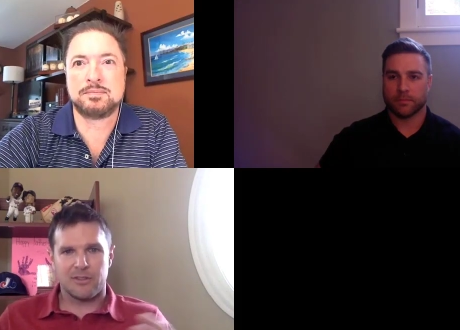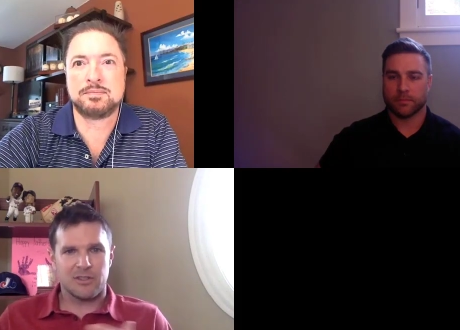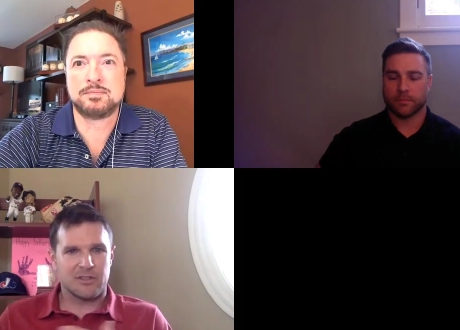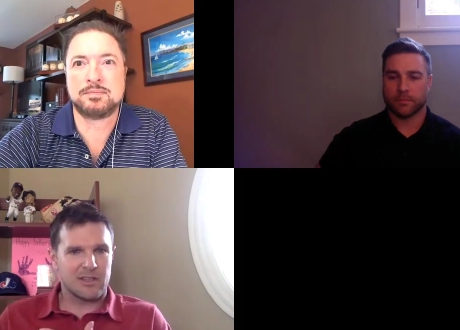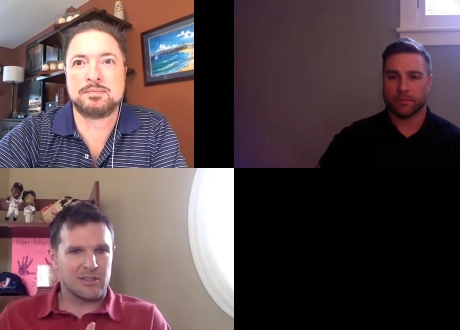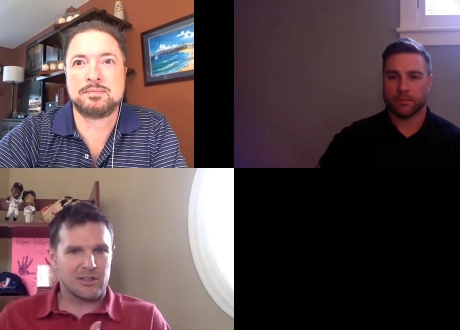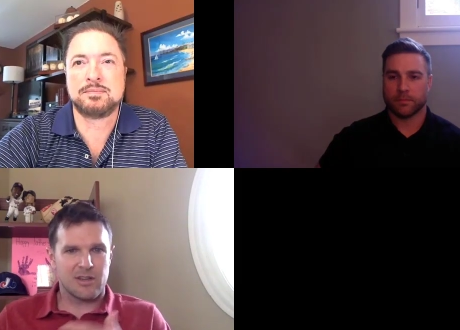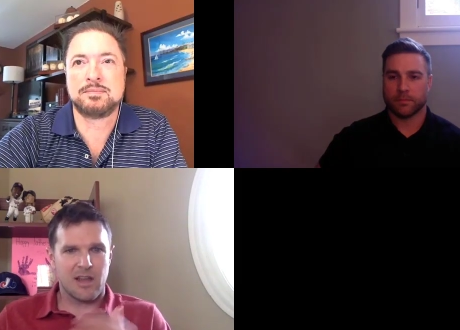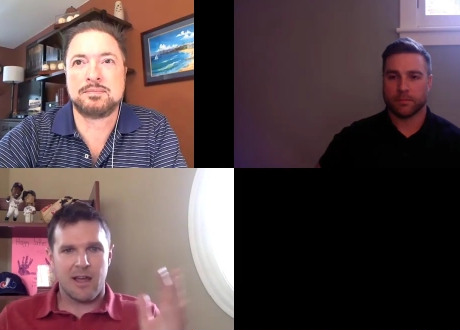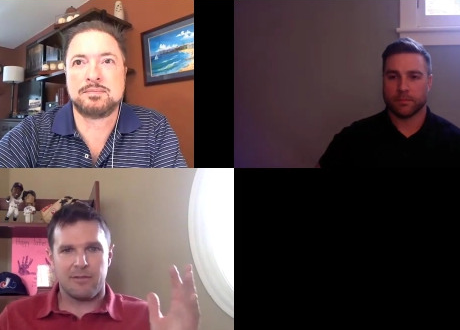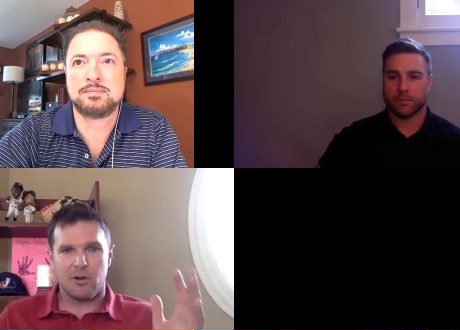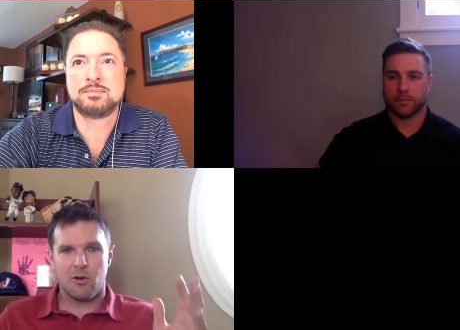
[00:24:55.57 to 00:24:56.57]
Speaker 1: just
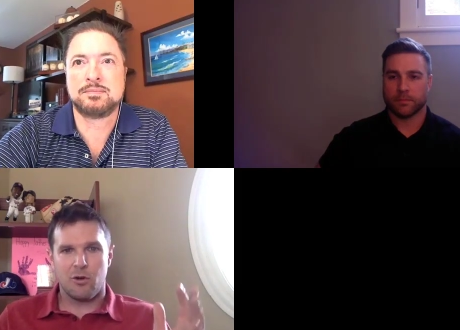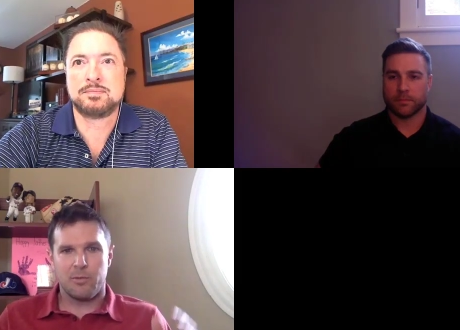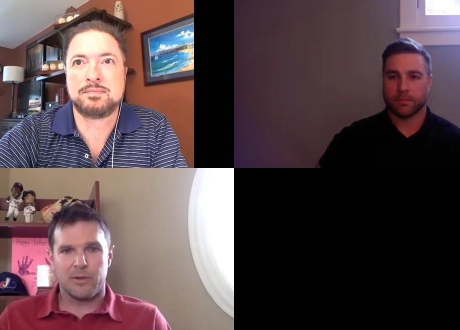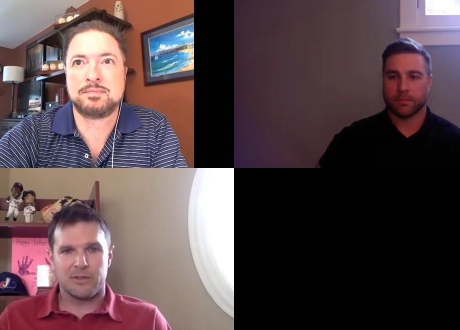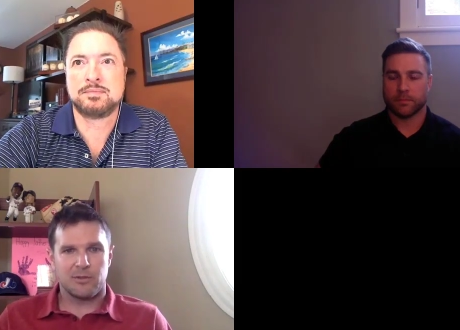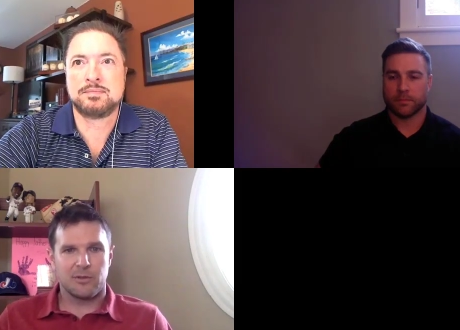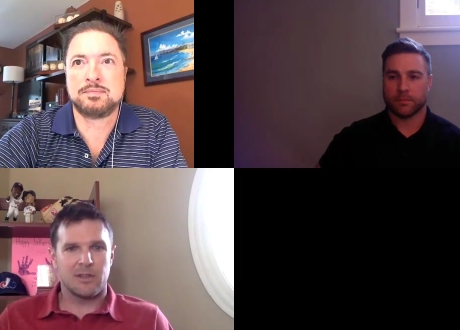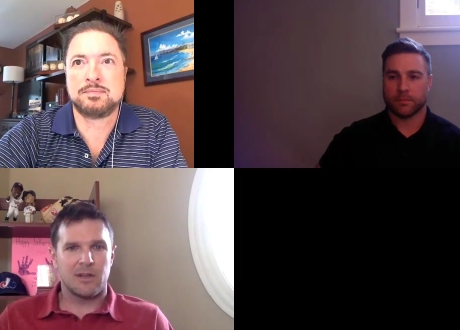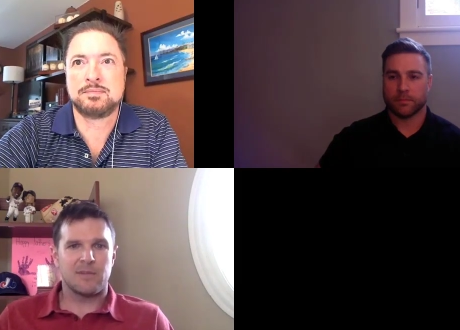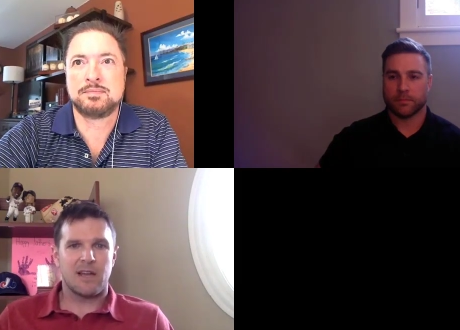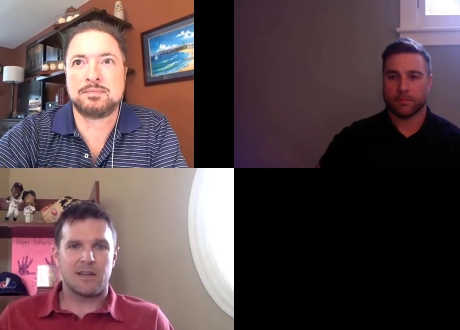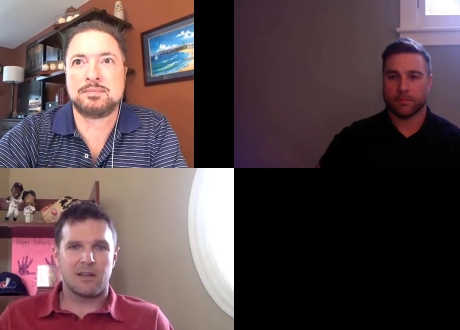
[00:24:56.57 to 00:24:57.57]
have it open to
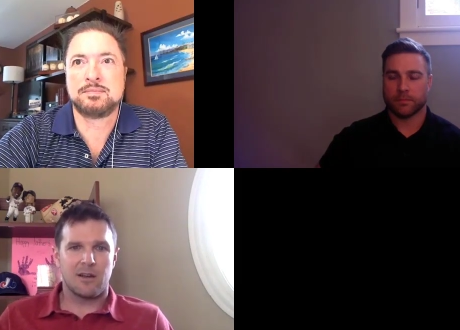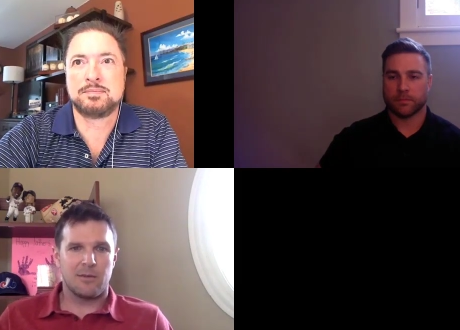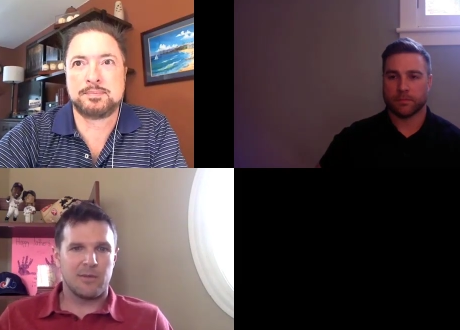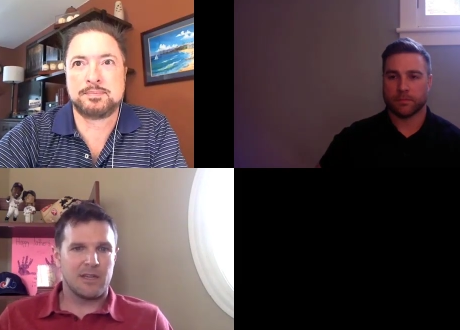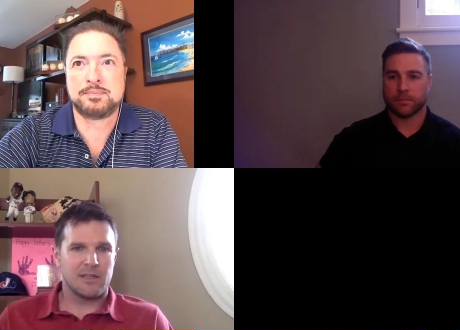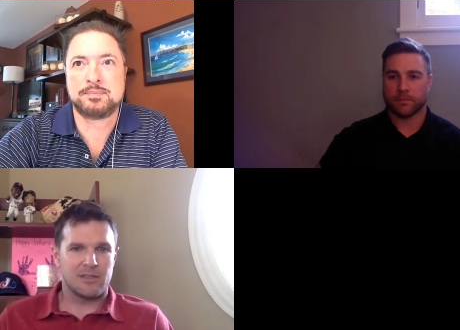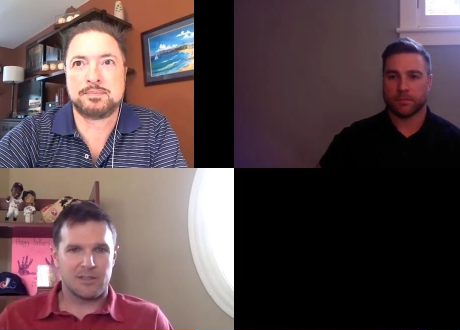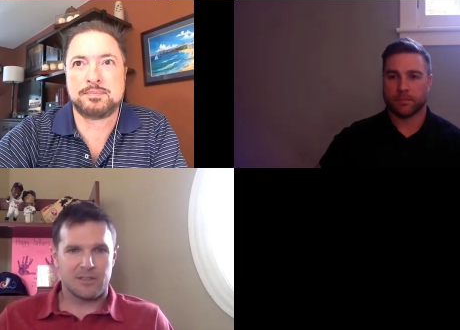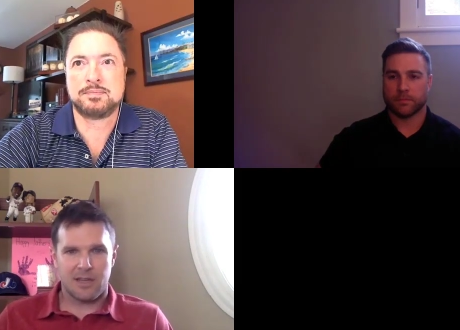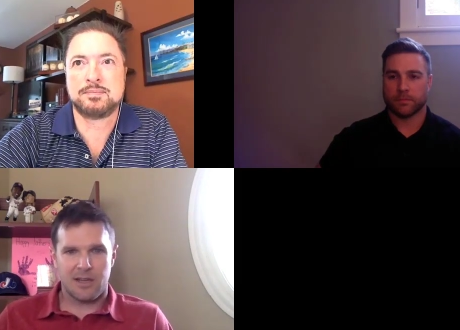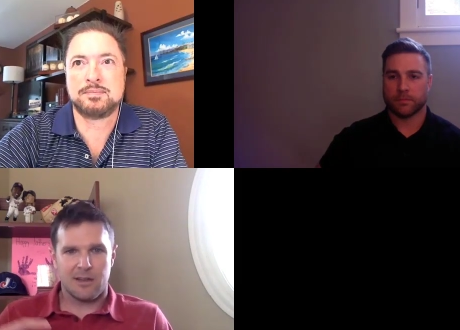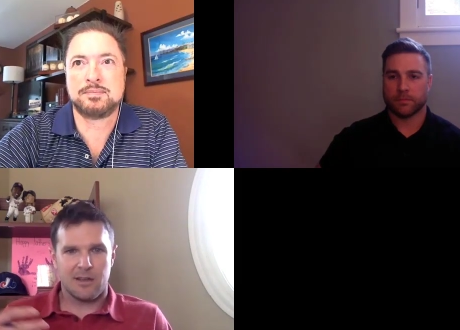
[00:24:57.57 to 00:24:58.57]
alumni to come in and
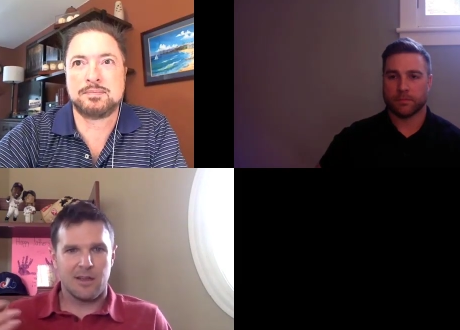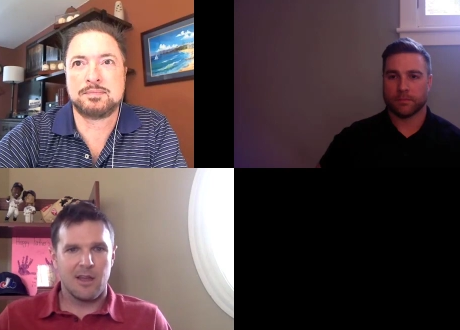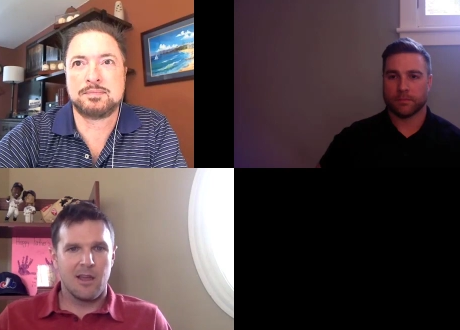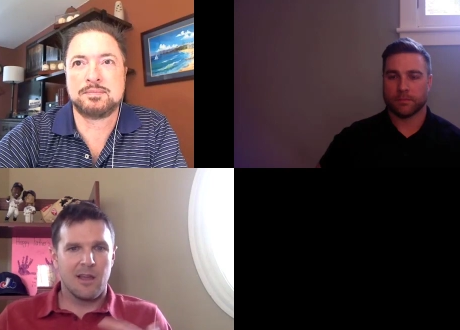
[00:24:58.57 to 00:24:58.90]
just kind of